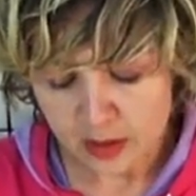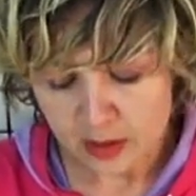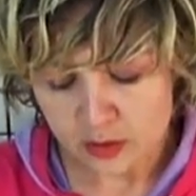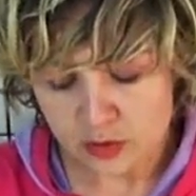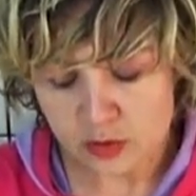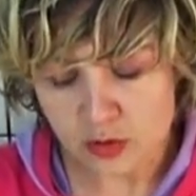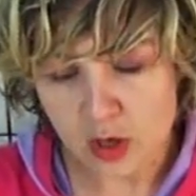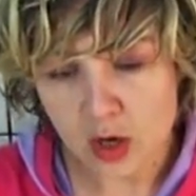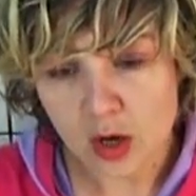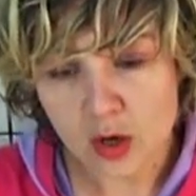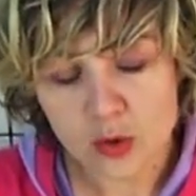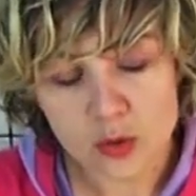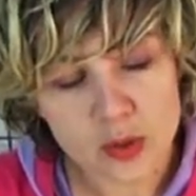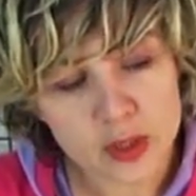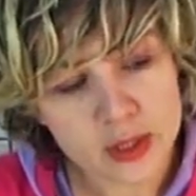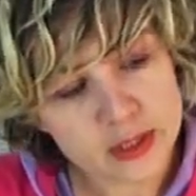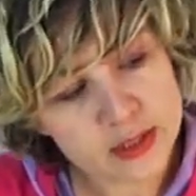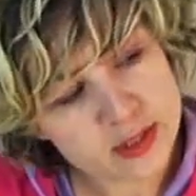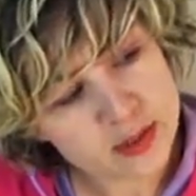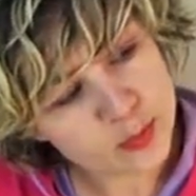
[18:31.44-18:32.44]
So
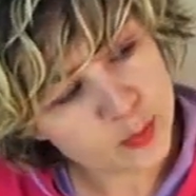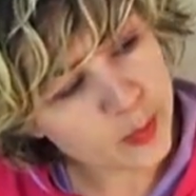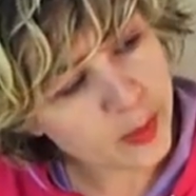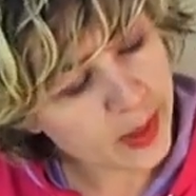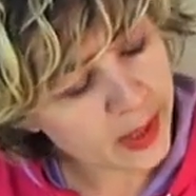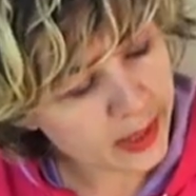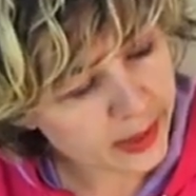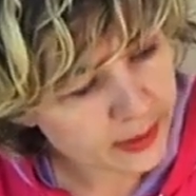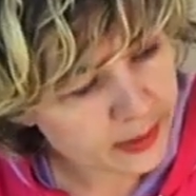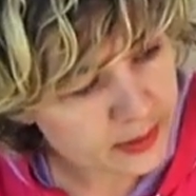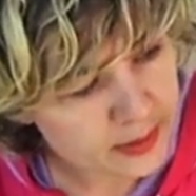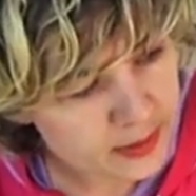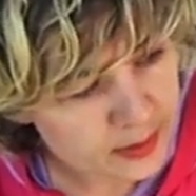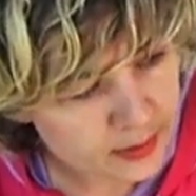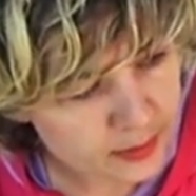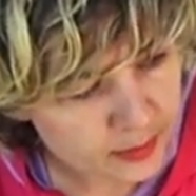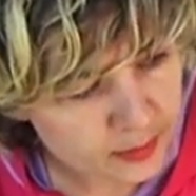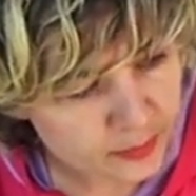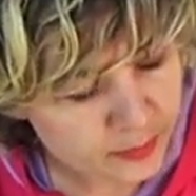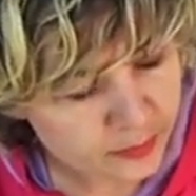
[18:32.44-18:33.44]
it spent
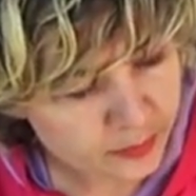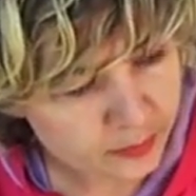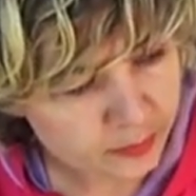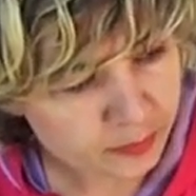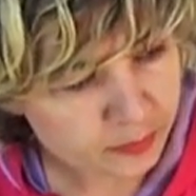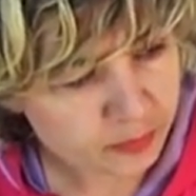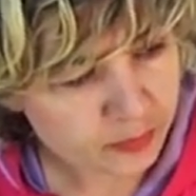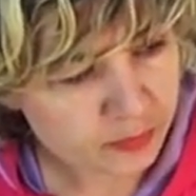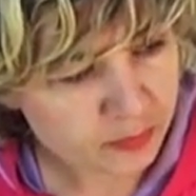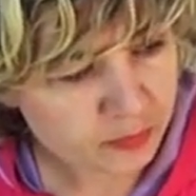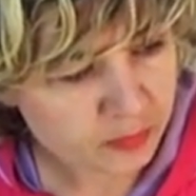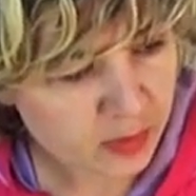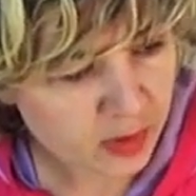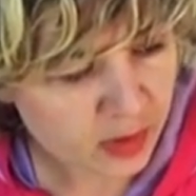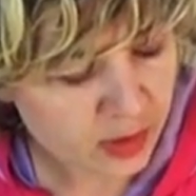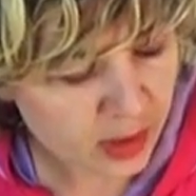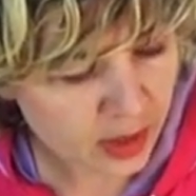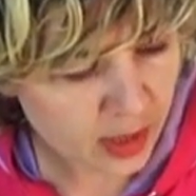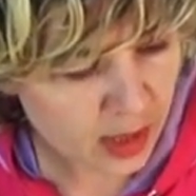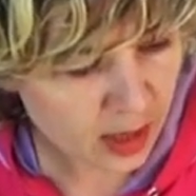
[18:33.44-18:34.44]

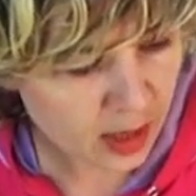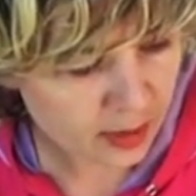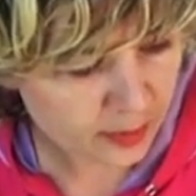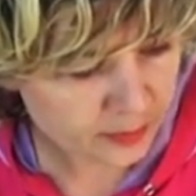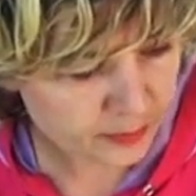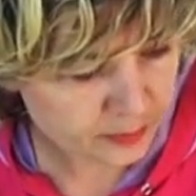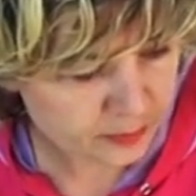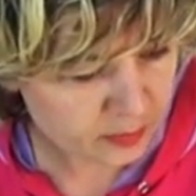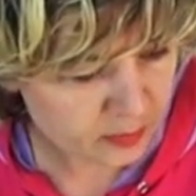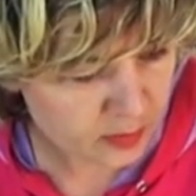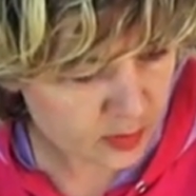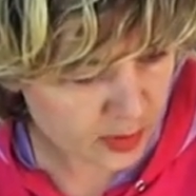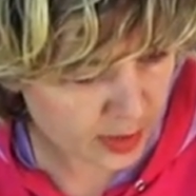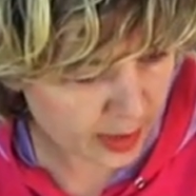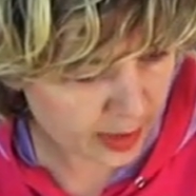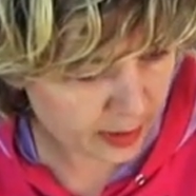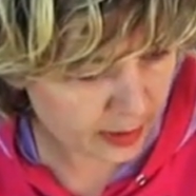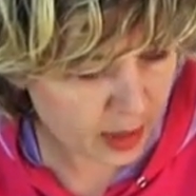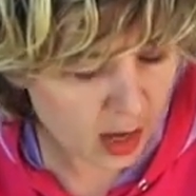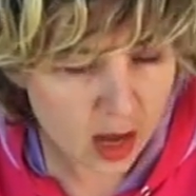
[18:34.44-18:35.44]
near
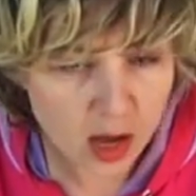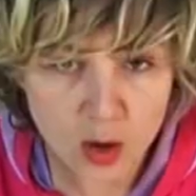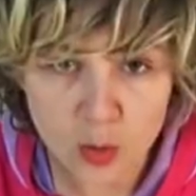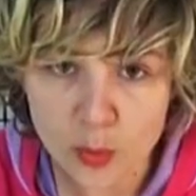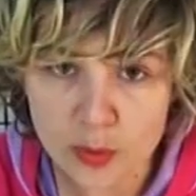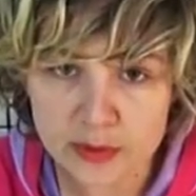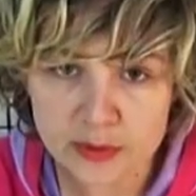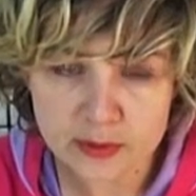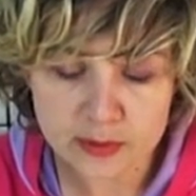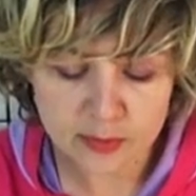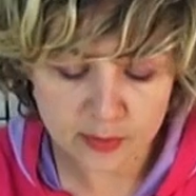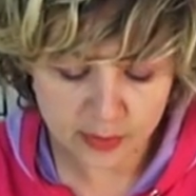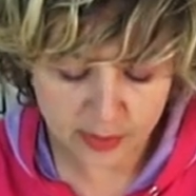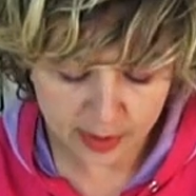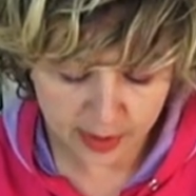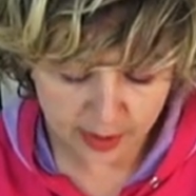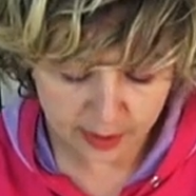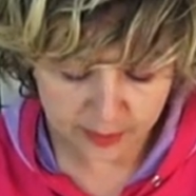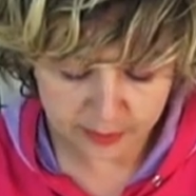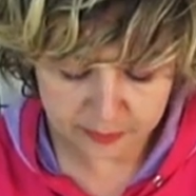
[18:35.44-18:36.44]
10 hours
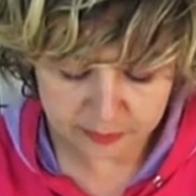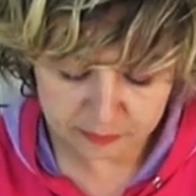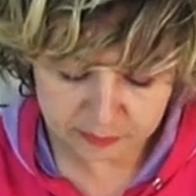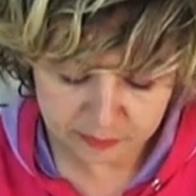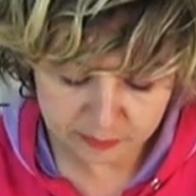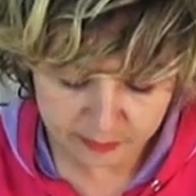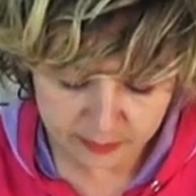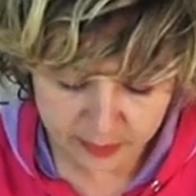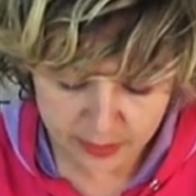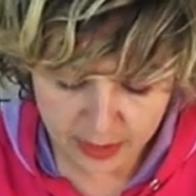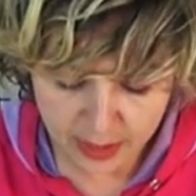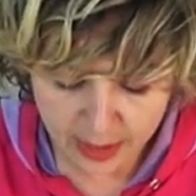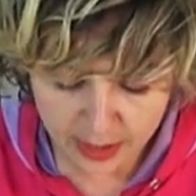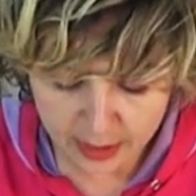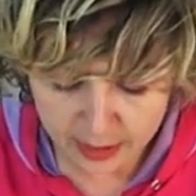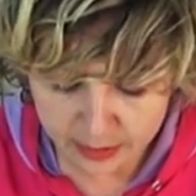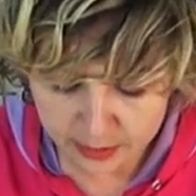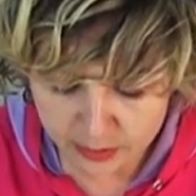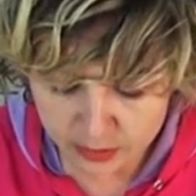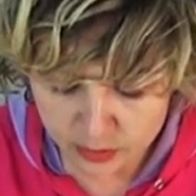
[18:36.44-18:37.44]
there,
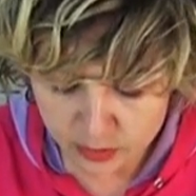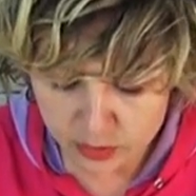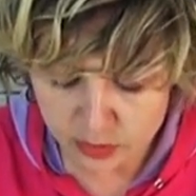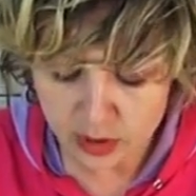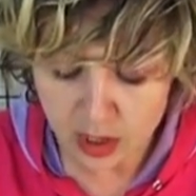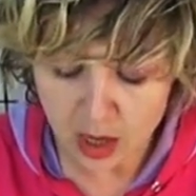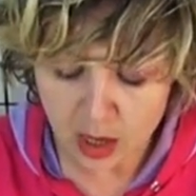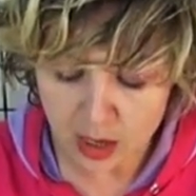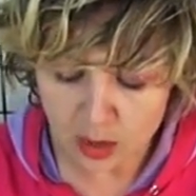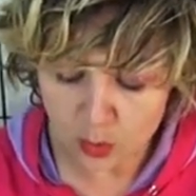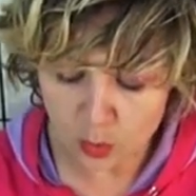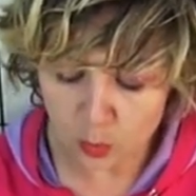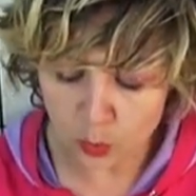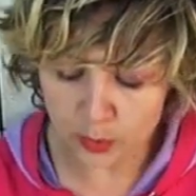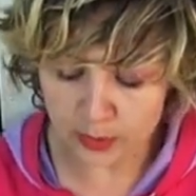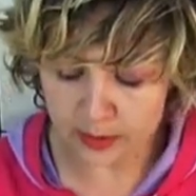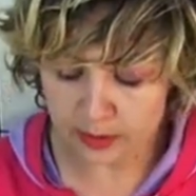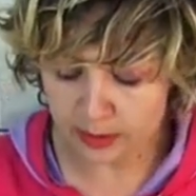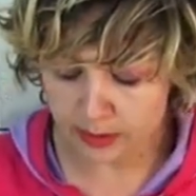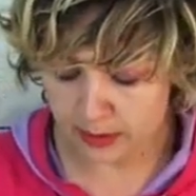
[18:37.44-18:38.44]
and now
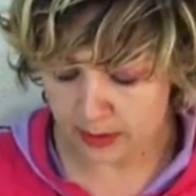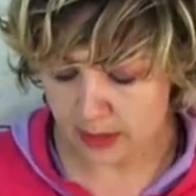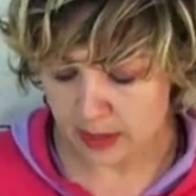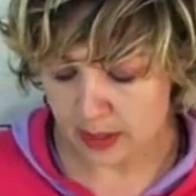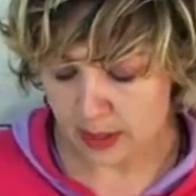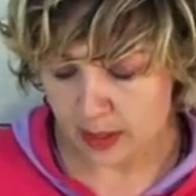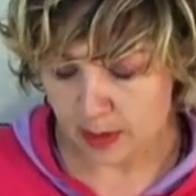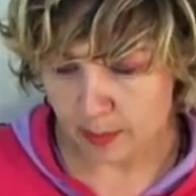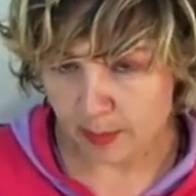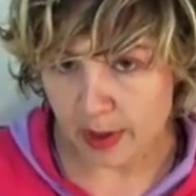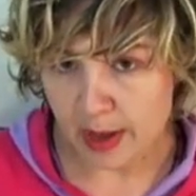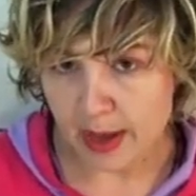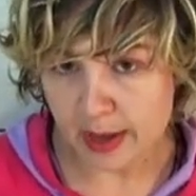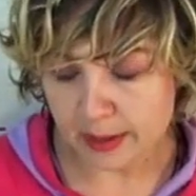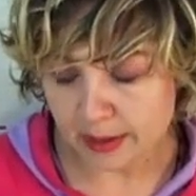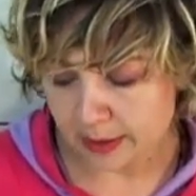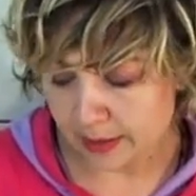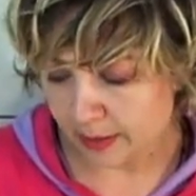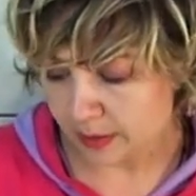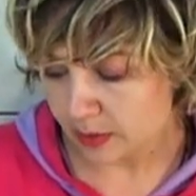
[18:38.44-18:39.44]
we'll
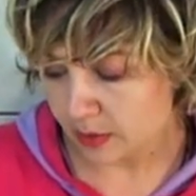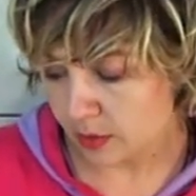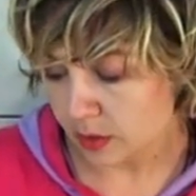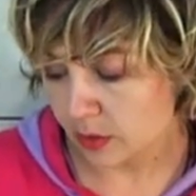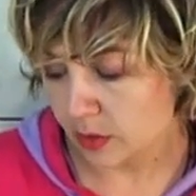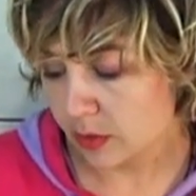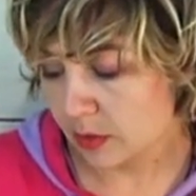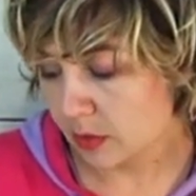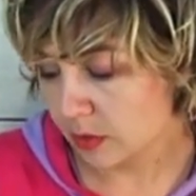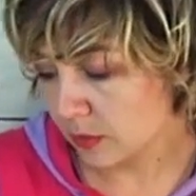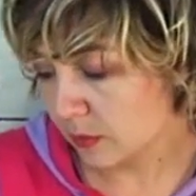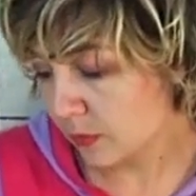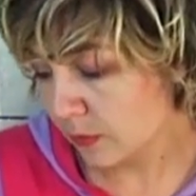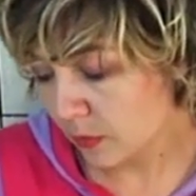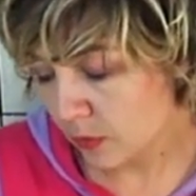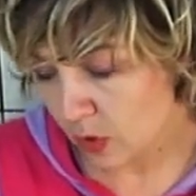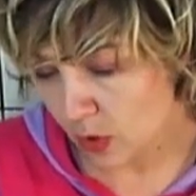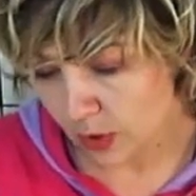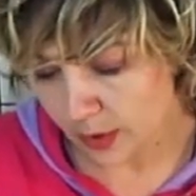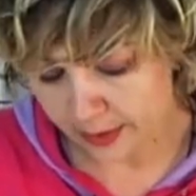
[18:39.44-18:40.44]
pack it in
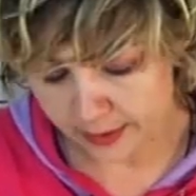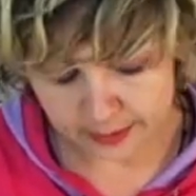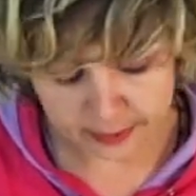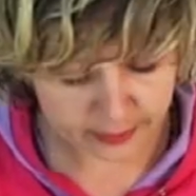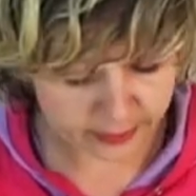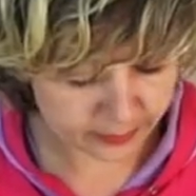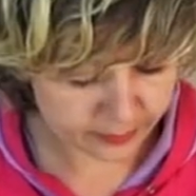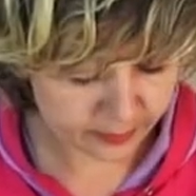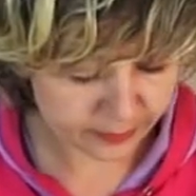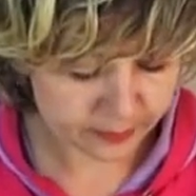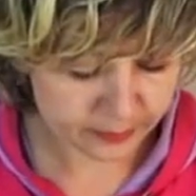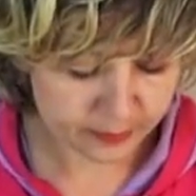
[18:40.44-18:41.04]
foil,